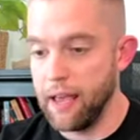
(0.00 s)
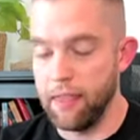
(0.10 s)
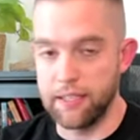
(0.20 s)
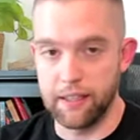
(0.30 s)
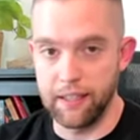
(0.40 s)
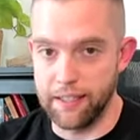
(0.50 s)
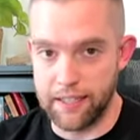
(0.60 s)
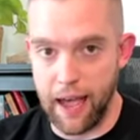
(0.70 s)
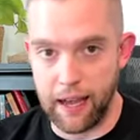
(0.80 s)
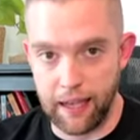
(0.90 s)
They send the
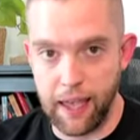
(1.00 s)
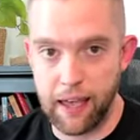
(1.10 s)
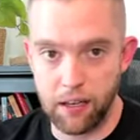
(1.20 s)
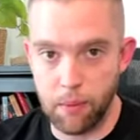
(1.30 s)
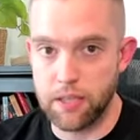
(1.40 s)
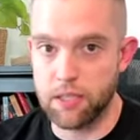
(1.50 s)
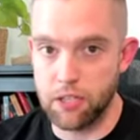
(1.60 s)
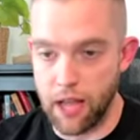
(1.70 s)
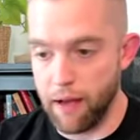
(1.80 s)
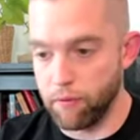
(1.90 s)
exact canned message
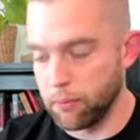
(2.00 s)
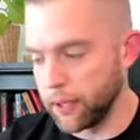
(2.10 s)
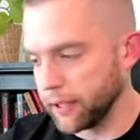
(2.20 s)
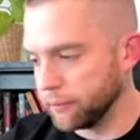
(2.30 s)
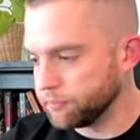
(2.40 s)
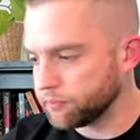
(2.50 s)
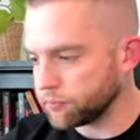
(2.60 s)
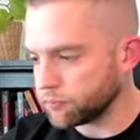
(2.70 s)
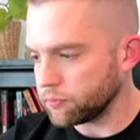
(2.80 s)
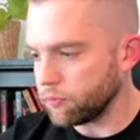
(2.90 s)
to everybody.
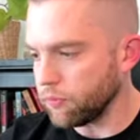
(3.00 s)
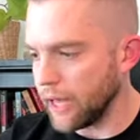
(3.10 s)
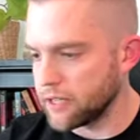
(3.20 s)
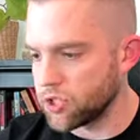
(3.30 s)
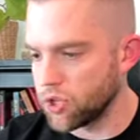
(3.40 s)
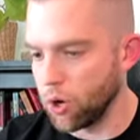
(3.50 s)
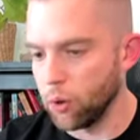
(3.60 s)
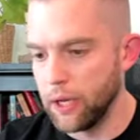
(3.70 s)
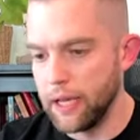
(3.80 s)
And so